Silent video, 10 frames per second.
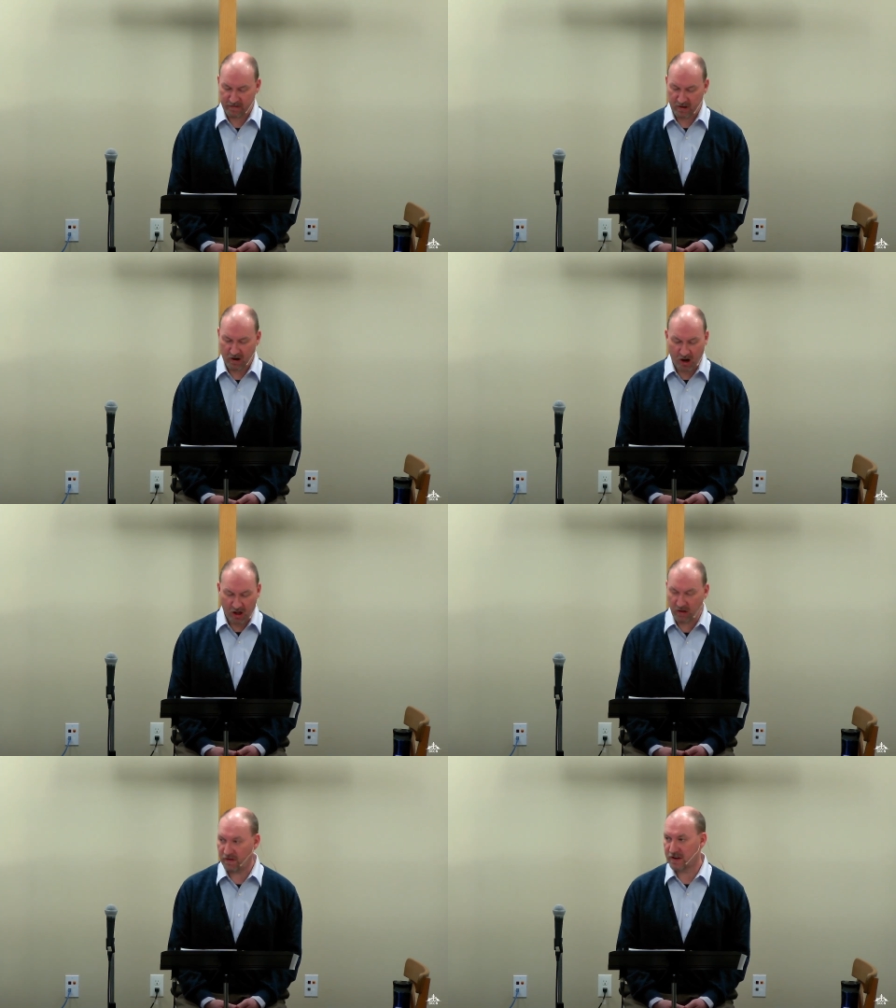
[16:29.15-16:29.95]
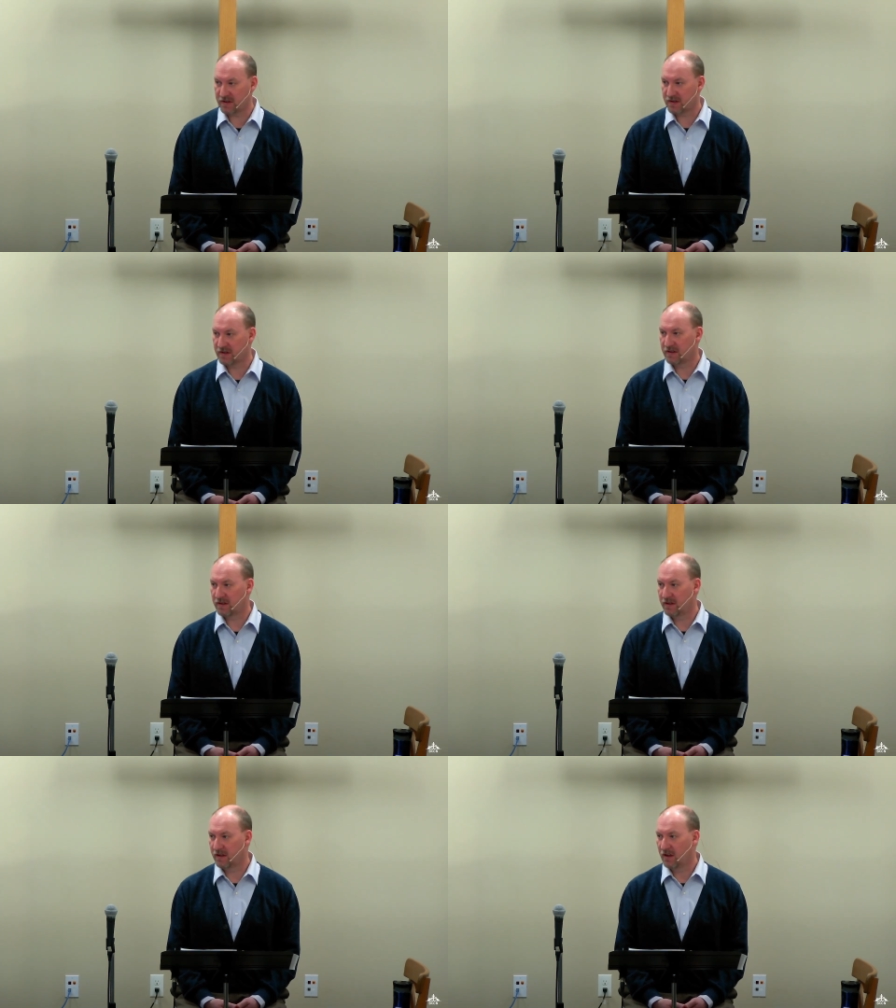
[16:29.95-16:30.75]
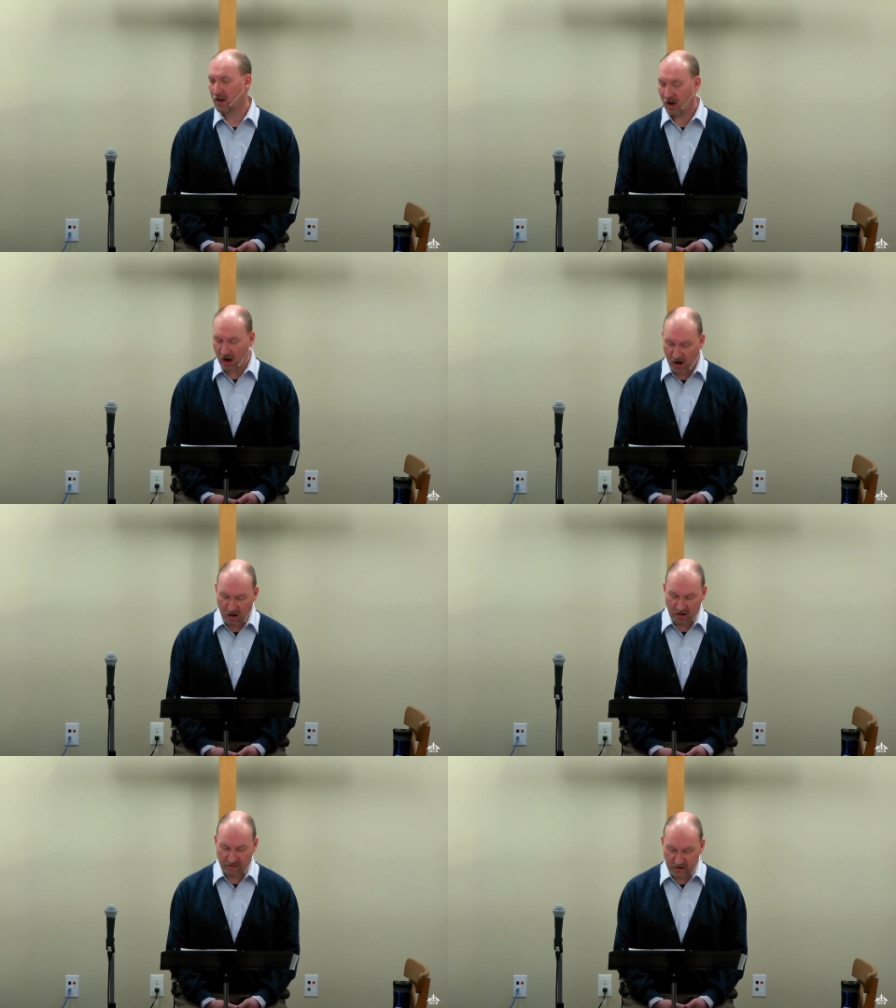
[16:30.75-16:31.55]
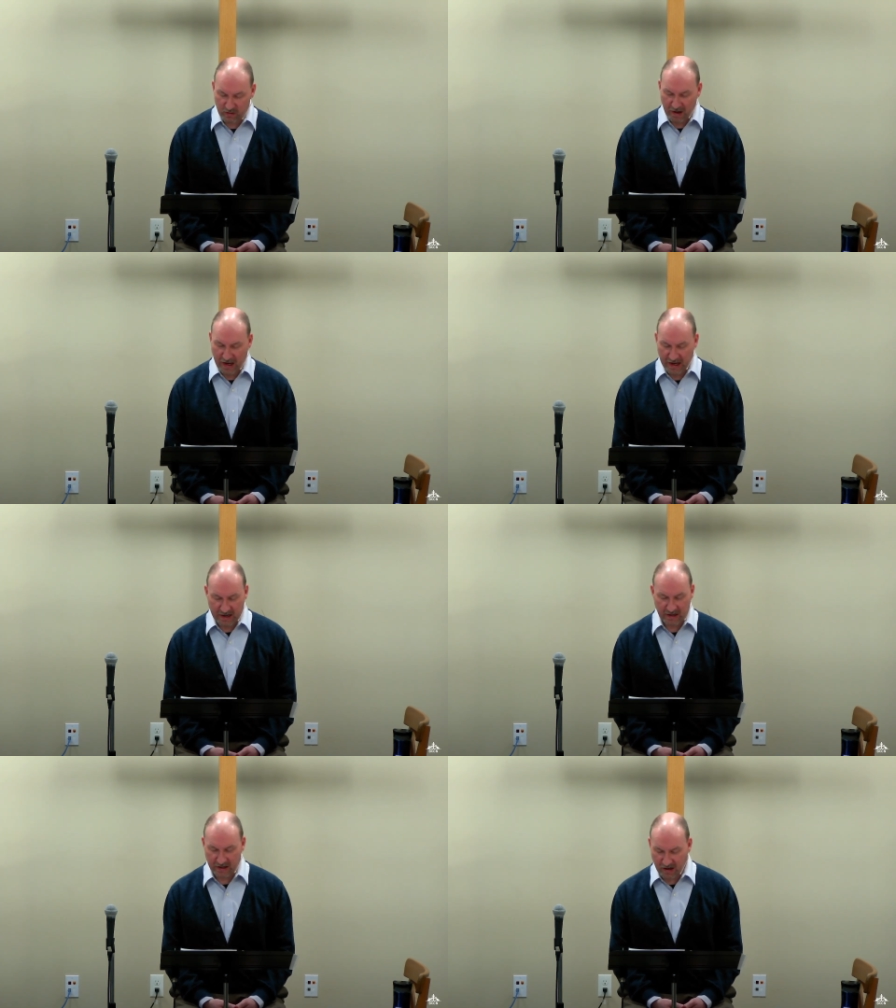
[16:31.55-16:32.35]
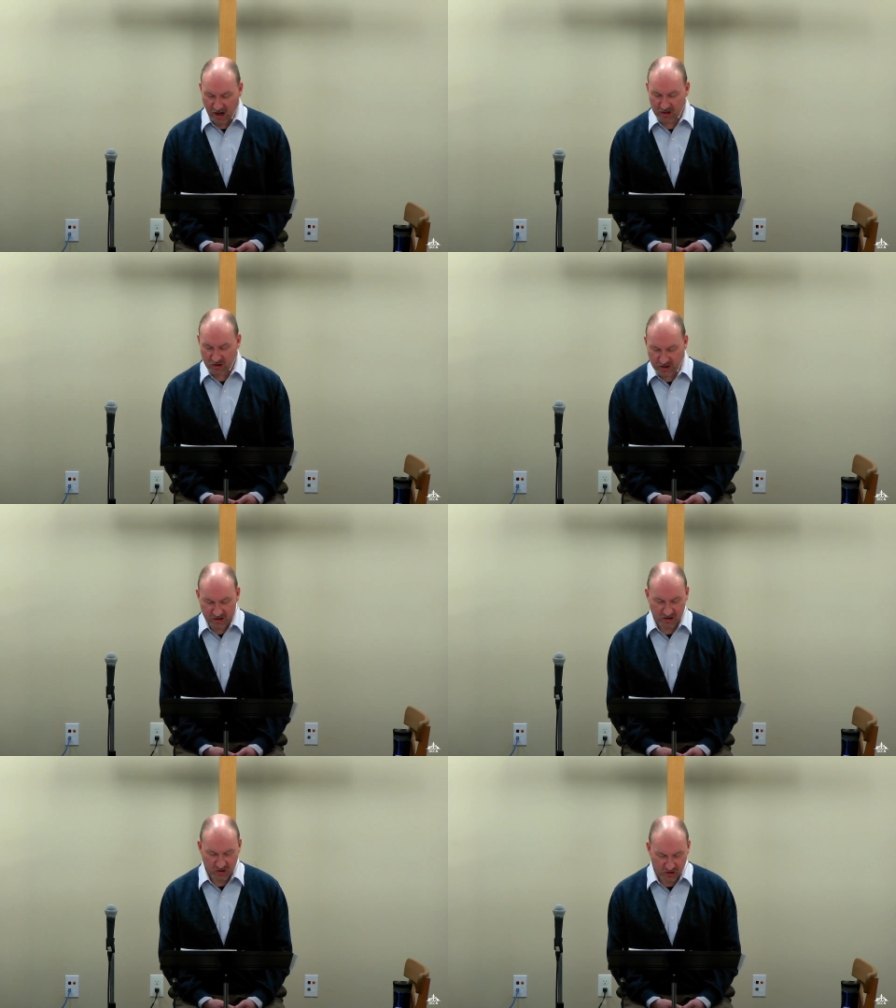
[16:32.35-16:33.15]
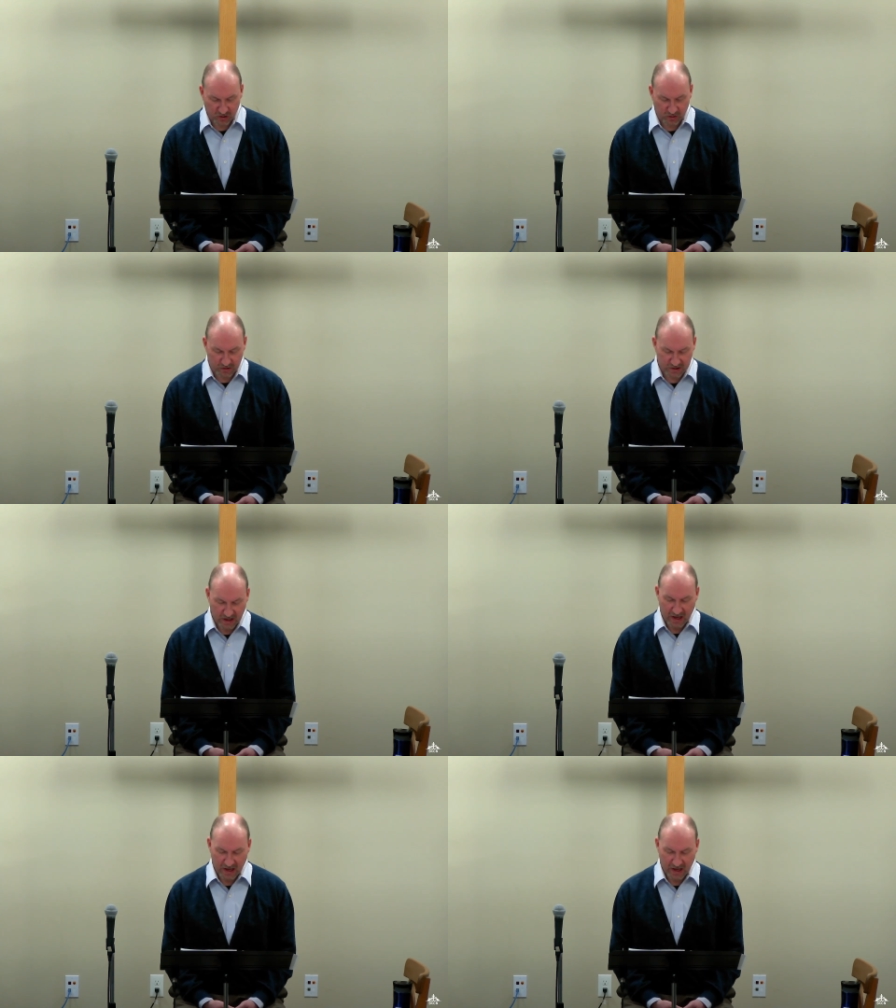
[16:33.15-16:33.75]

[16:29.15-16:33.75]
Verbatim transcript: All of us, all of humanity, not just the Jews,